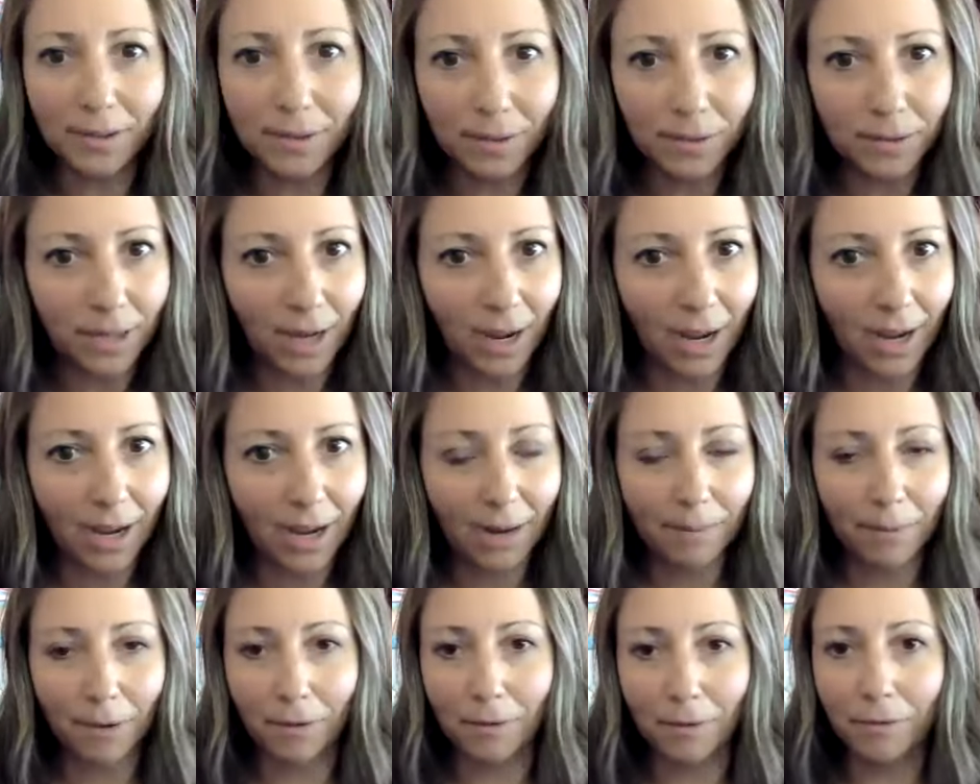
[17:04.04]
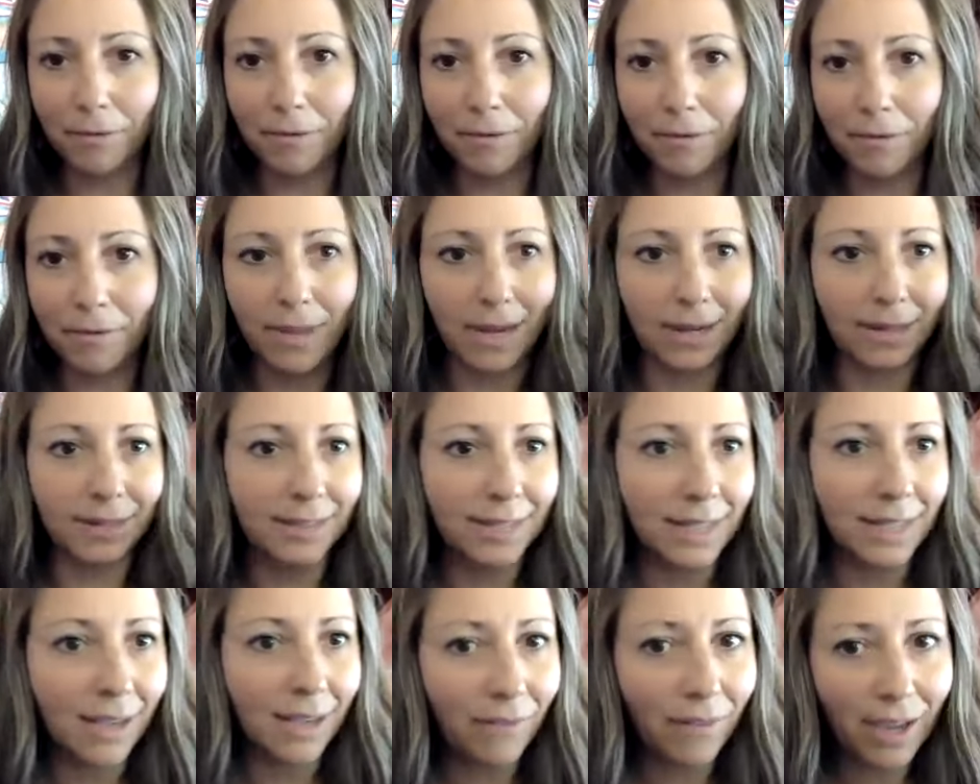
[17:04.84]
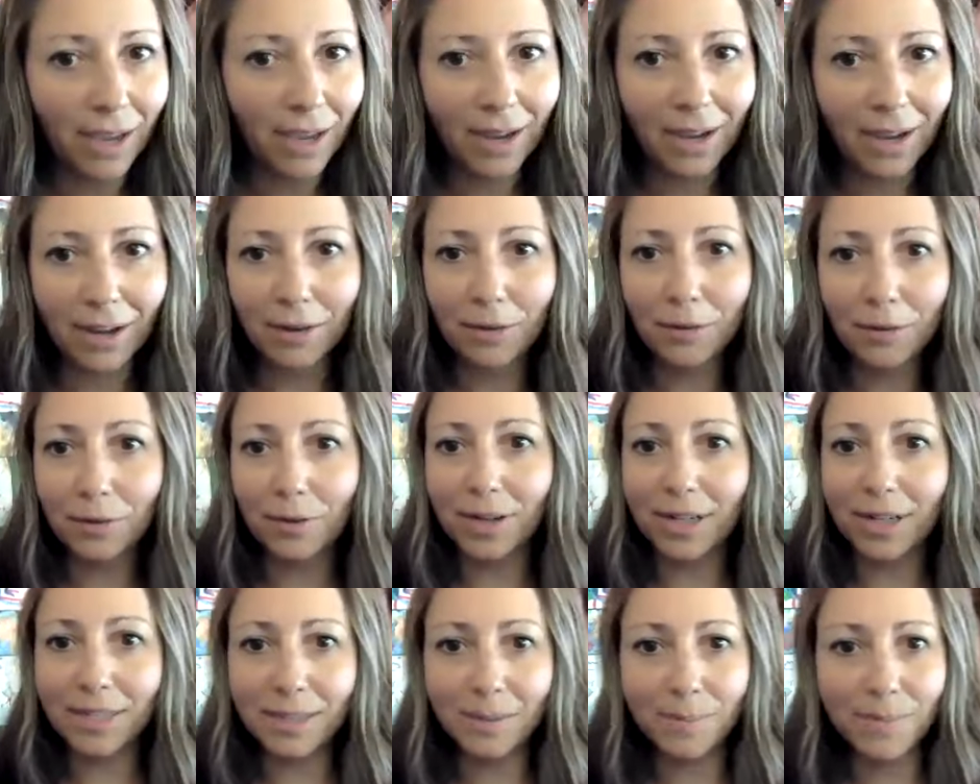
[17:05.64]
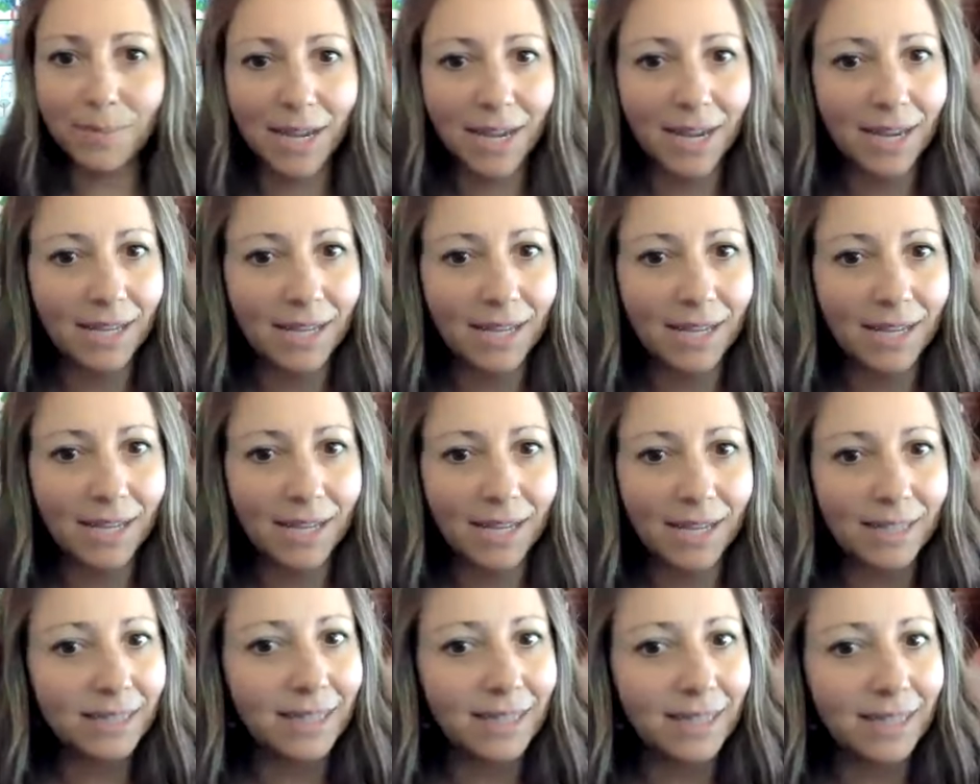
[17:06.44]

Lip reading: also time of Thanksgiving, Christmas,